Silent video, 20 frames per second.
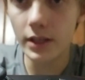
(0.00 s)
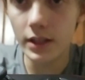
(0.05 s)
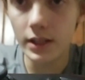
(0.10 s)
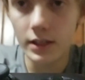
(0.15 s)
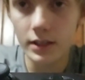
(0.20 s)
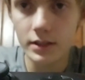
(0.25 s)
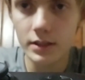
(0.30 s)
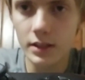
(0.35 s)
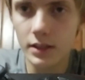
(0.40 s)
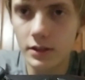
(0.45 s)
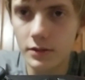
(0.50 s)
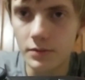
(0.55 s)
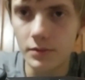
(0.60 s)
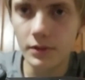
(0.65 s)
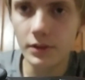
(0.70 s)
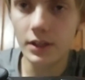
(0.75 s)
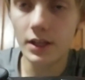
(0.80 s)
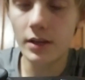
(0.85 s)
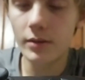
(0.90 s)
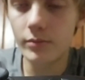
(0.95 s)
these things
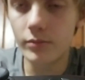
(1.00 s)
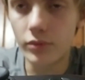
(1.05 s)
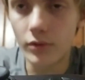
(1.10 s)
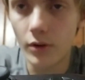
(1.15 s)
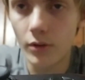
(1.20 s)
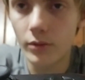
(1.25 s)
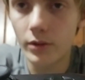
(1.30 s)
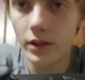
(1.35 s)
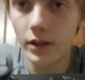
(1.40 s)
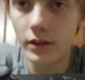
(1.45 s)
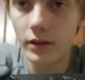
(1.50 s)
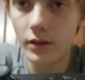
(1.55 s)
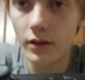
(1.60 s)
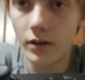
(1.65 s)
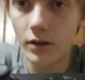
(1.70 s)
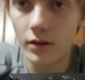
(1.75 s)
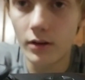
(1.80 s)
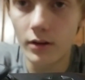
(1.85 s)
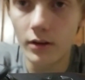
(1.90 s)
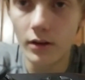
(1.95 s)
really get broken
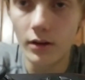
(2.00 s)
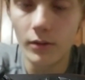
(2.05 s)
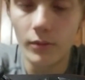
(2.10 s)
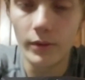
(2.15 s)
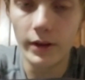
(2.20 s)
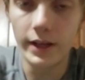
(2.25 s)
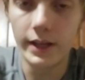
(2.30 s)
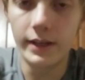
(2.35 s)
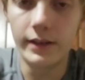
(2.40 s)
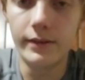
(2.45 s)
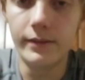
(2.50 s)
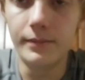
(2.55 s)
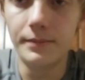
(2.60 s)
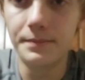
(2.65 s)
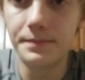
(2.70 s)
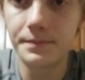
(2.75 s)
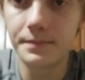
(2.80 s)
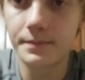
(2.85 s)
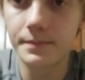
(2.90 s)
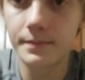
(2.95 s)
are when,
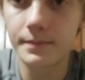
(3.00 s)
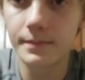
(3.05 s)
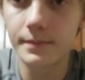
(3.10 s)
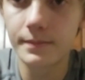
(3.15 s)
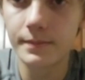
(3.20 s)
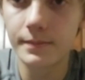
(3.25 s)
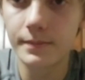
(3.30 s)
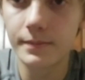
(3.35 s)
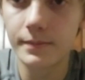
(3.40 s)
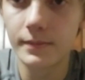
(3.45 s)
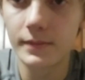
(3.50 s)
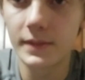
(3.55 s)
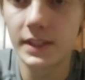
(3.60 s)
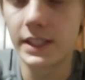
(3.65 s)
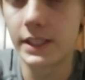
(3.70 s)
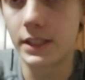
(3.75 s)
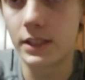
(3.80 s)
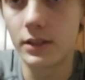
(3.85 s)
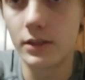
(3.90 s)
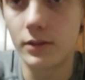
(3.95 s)

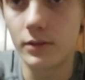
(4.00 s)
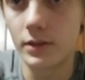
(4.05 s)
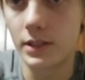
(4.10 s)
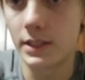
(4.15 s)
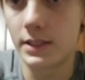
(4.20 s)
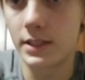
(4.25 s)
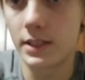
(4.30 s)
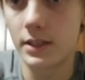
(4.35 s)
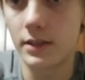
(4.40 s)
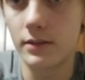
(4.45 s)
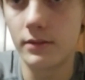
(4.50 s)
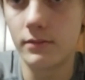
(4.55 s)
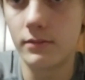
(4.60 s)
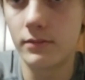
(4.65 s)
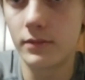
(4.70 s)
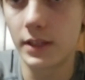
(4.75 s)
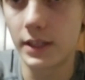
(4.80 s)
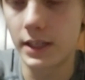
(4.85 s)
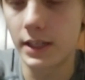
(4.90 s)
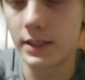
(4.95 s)
they said,
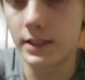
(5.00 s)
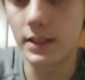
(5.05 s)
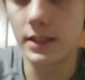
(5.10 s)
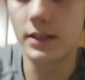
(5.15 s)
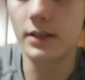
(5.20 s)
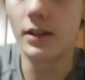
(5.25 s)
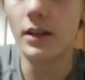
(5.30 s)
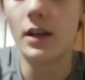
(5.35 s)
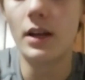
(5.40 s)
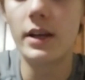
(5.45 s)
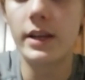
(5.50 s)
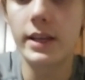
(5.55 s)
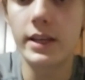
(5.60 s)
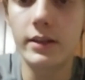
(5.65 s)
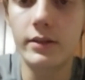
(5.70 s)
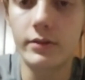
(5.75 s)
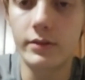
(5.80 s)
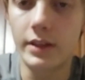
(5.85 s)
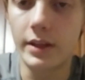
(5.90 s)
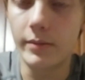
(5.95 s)
like I said,
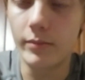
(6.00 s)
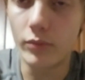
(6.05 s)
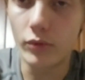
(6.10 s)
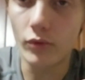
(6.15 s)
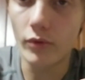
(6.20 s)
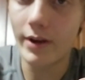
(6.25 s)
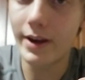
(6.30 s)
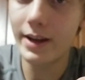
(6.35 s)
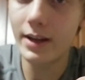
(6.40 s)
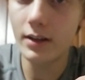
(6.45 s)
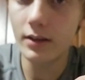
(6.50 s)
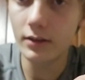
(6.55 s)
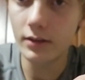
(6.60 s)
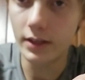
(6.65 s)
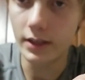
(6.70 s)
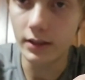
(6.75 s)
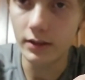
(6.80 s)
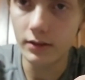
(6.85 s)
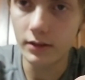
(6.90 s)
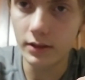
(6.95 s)
either they break,
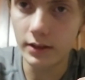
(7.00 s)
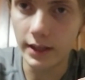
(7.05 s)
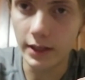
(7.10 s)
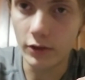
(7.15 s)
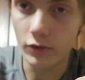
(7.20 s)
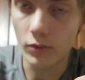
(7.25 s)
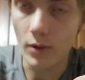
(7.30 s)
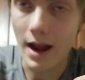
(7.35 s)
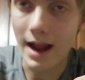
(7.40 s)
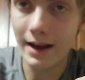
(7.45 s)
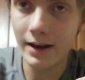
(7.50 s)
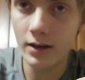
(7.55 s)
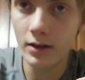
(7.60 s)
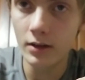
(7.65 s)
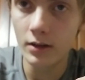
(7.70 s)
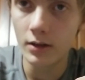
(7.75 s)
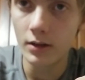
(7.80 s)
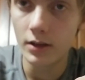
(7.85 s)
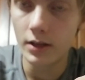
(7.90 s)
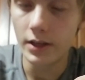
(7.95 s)
like they crack,
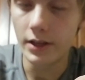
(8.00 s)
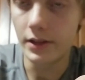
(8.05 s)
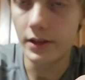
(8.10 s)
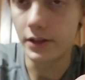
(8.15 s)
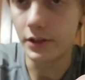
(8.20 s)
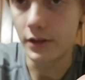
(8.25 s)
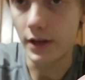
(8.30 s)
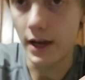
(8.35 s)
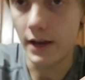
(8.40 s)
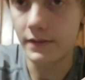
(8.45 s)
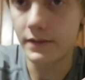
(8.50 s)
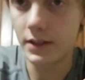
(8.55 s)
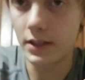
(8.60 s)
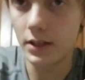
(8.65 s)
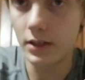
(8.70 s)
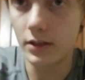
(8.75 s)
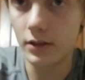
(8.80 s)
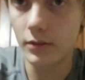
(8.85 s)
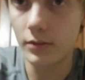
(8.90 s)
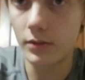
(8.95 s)
and then you have to get
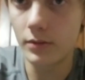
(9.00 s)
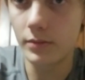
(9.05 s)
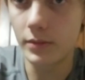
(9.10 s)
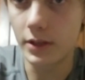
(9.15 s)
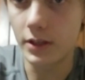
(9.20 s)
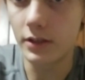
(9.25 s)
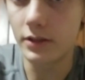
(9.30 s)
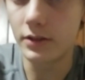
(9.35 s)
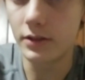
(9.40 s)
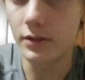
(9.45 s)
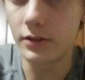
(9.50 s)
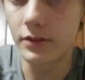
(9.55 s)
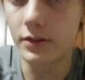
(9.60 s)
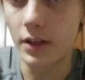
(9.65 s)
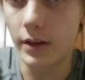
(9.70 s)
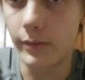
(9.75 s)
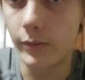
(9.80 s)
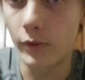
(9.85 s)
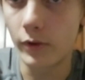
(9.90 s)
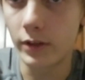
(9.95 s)
a new one because it'll
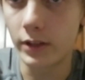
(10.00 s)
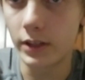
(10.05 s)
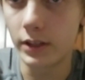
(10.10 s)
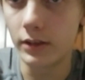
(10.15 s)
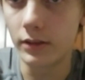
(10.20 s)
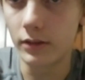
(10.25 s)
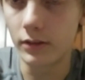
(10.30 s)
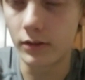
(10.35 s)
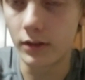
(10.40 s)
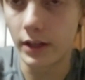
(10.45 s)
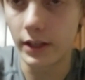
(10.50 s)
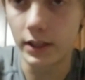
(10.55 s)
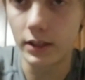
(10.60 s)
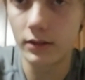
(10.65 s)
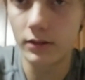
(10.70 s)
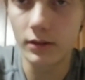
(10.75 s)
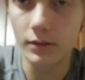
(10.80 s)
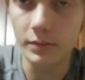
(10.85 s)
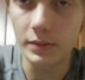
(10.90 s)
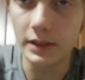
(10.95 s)
stop working and
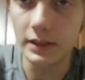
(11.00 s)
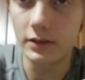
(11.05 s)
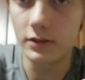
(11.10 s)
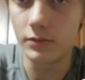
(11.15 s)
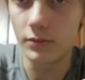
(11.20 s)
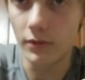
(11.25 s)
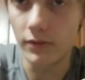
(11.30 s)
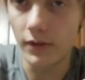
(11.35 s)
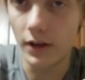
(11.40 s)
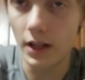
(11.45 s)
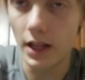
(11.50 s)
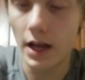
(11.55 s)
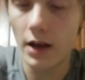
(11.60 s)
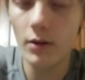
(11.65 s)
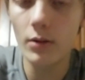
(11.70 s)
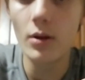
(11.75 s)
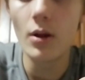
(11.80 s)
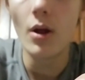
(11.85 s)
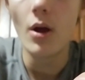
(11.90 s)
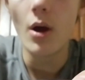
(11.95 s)
pieces will fall
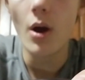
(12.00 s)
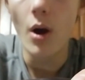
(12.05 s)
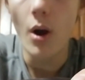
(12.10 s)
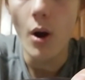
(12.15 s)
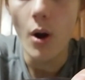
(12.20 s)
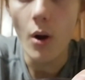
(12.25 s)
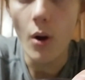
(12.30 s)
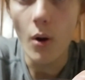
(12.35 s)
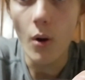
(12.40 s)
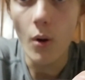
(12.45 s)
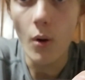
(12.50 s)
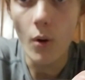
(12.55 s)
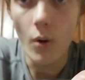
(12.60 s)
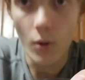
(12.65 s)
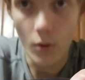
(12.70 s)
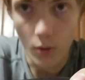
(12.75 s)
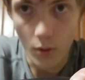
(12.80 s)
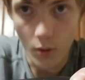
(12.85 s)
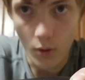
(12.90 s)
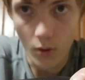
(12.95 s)
out,
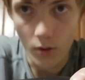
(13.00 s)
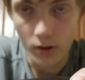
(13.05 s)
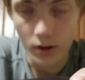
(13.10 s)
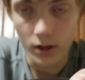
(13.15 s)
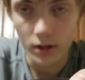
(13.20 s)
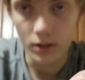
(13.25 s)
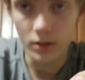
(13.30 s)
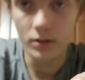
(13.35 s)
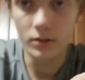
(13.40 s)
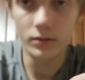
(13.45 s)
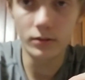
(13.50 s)
or